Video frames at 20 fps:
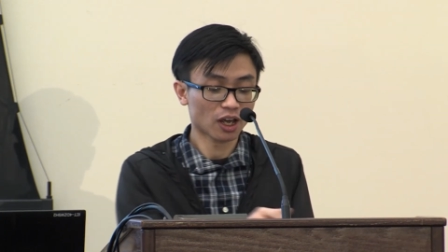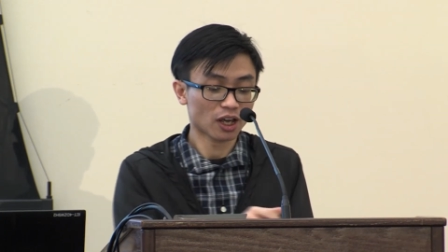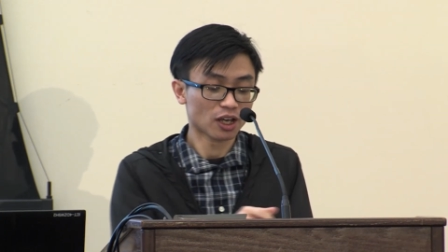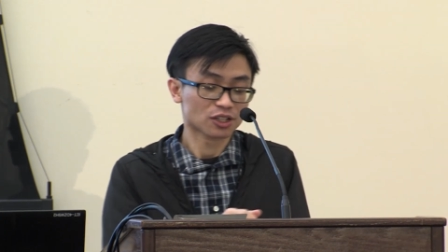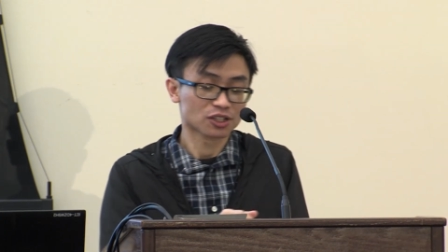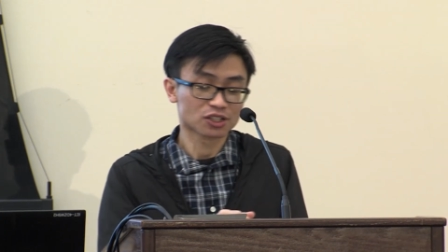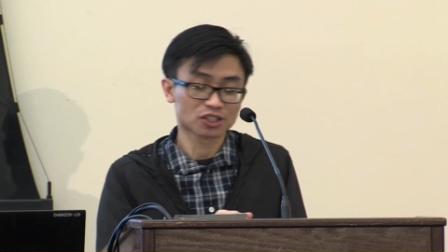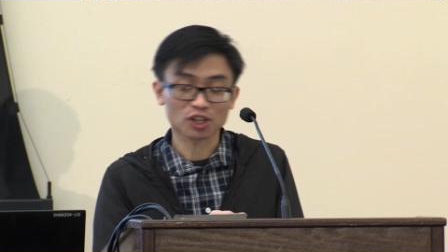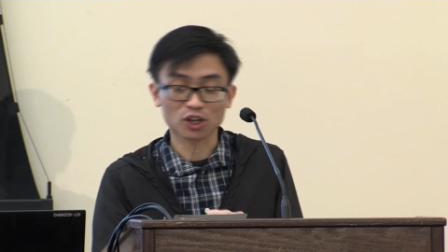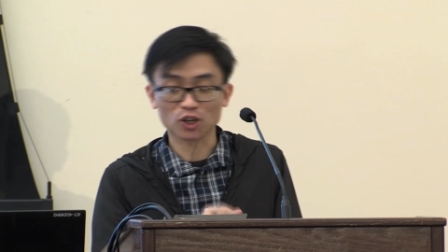
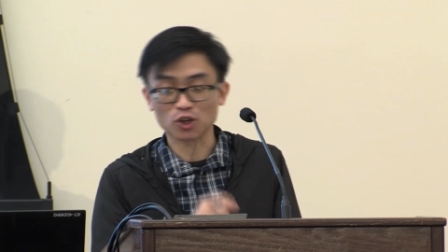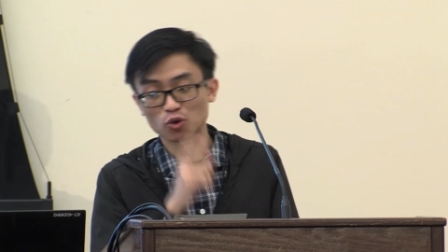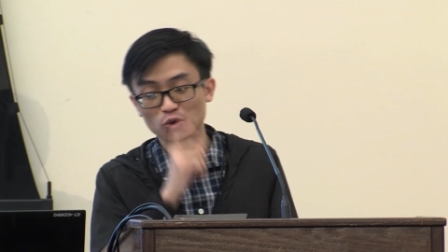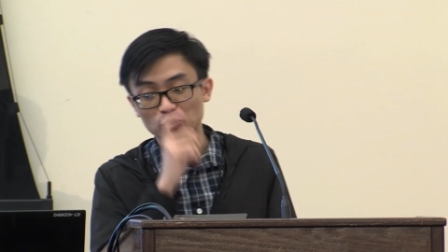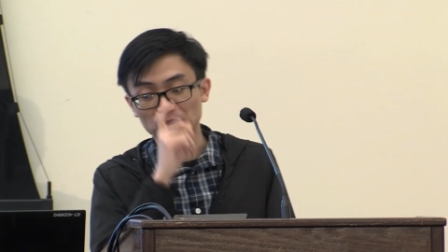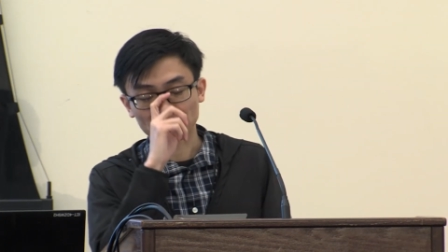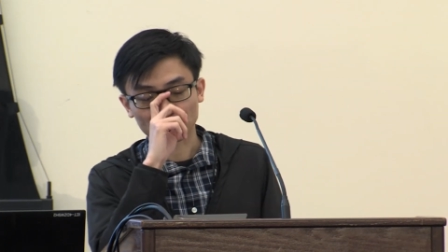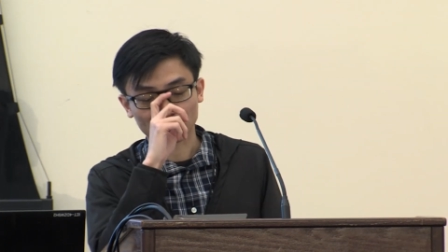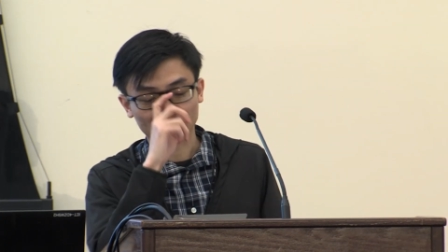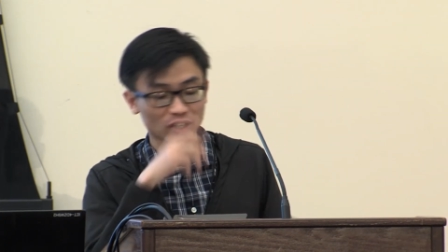
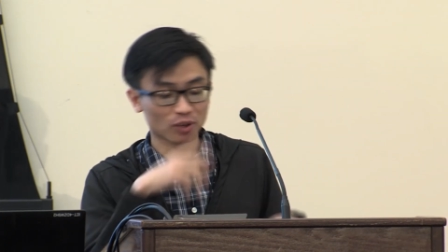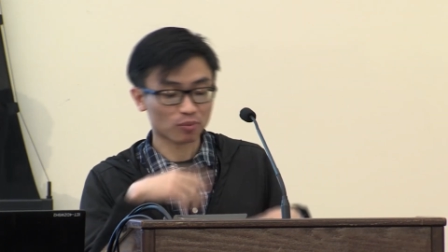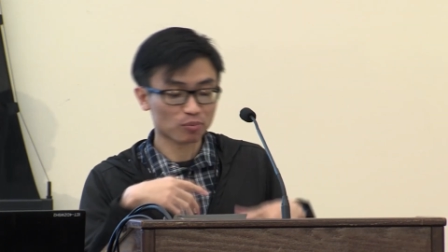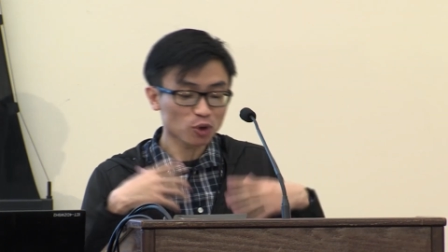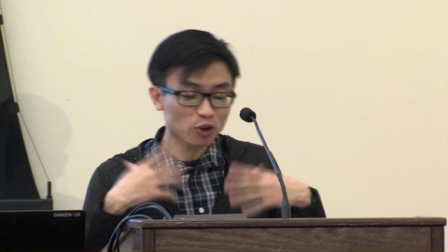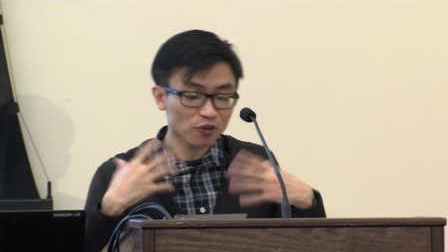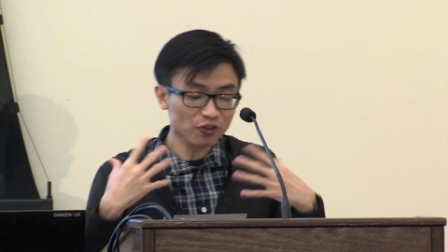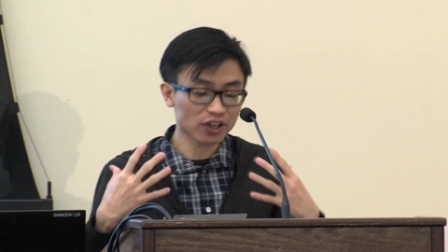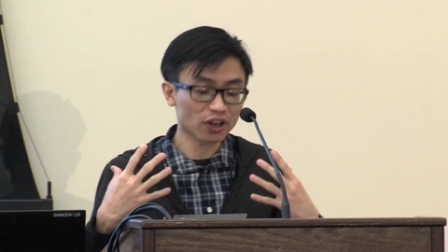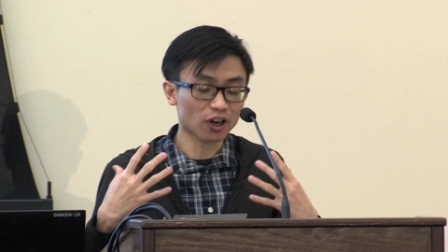So
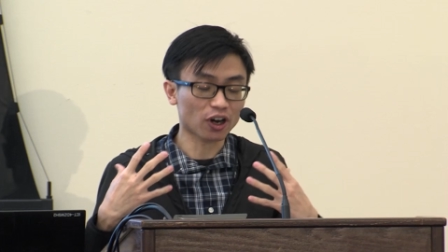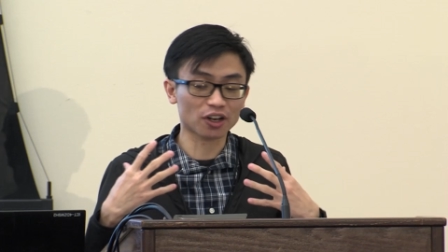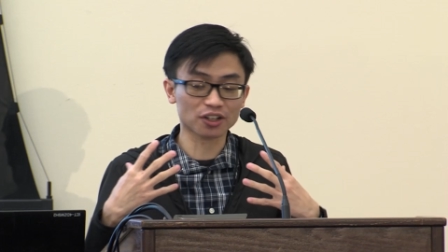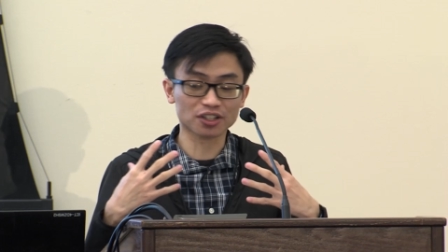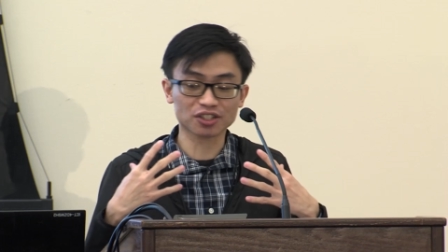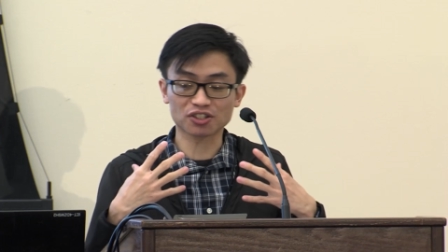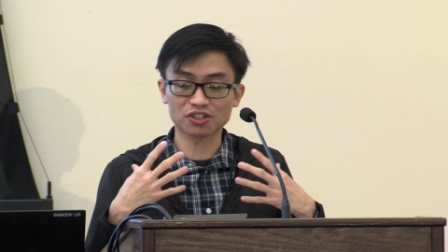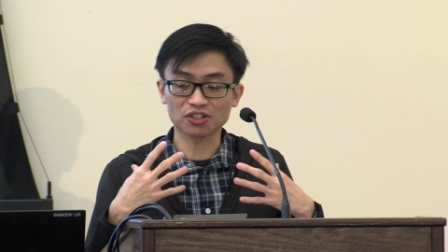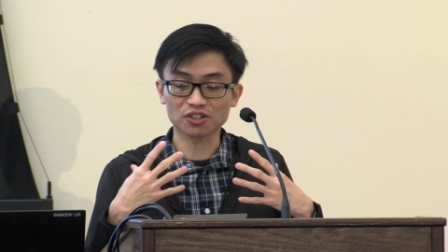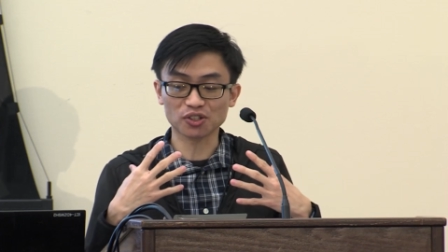moving on
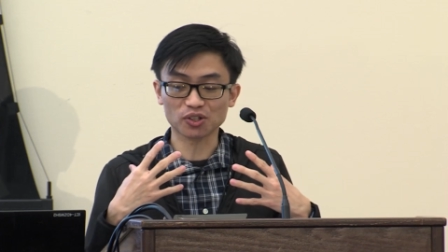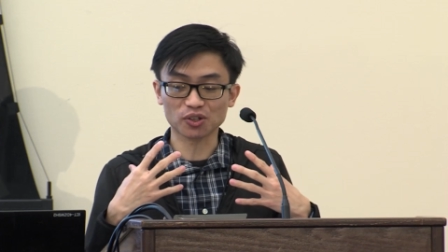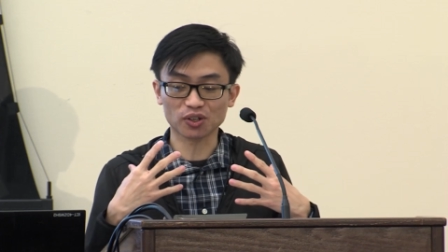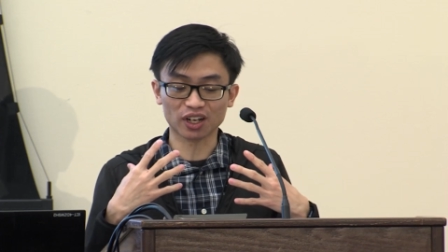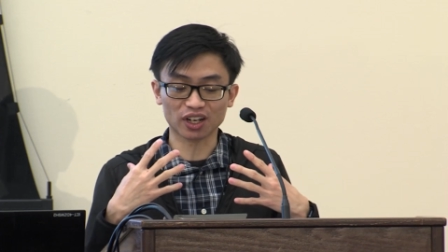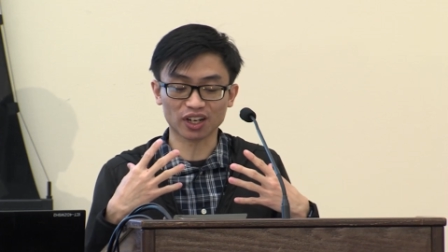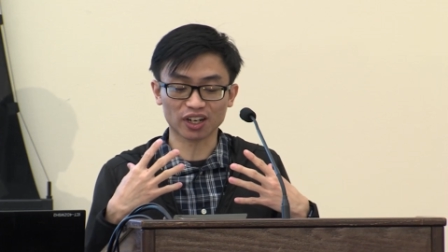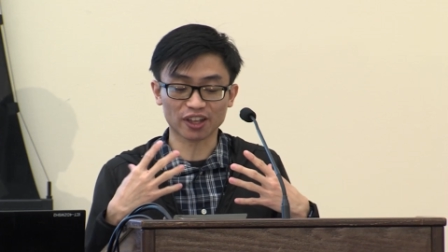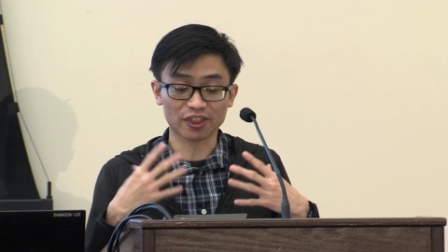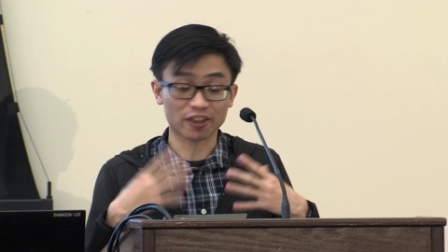to
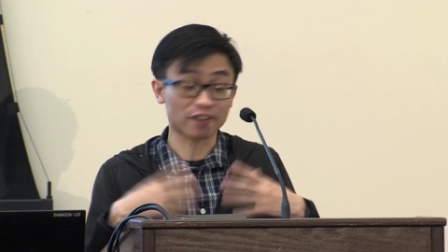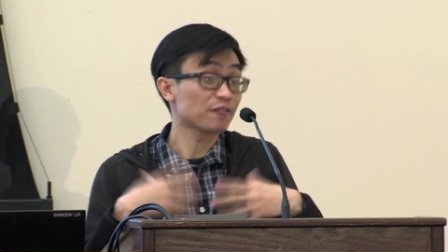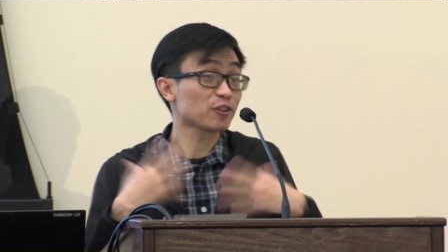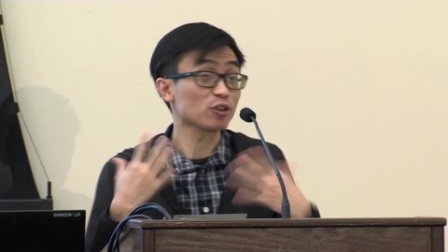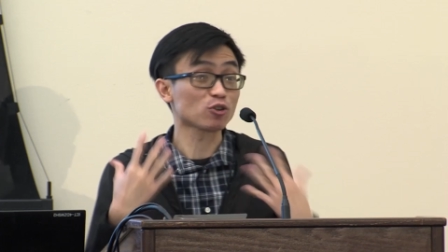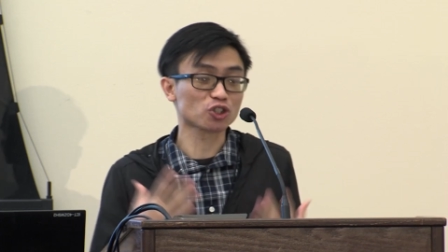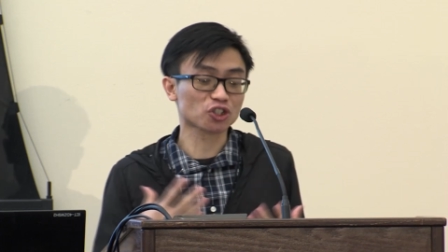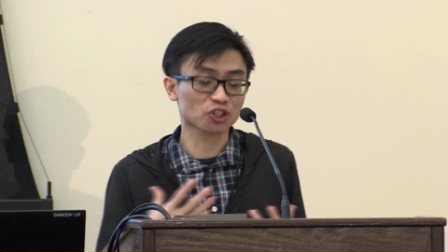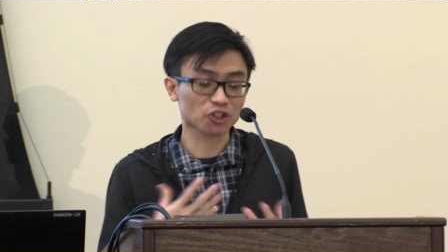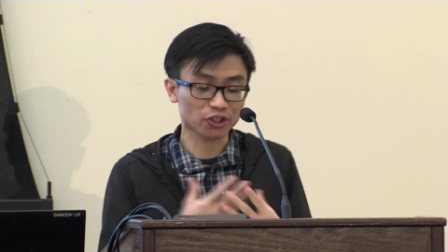uh, the
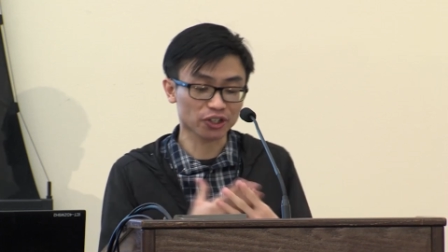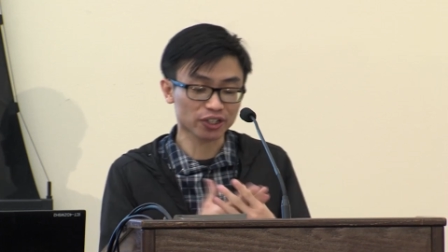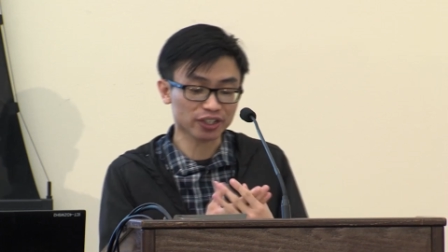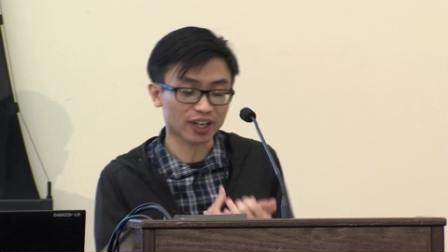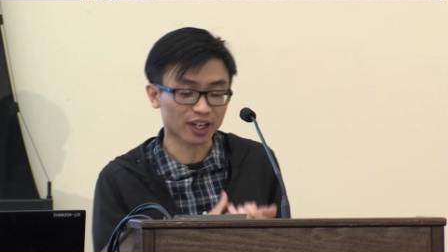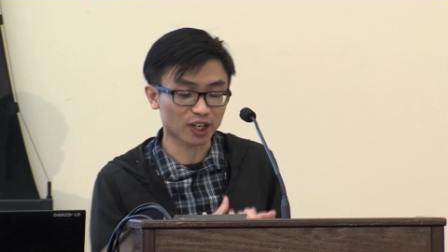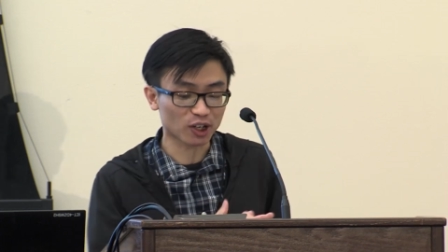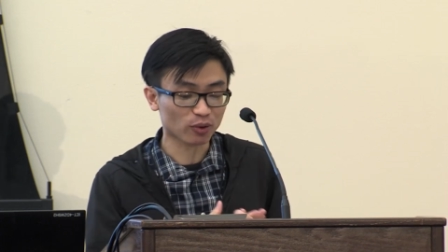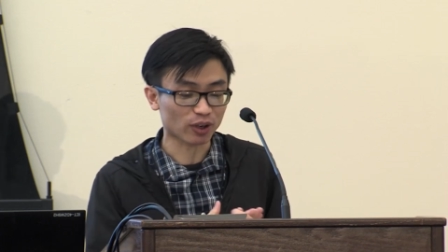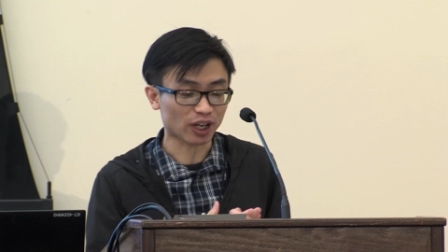future now,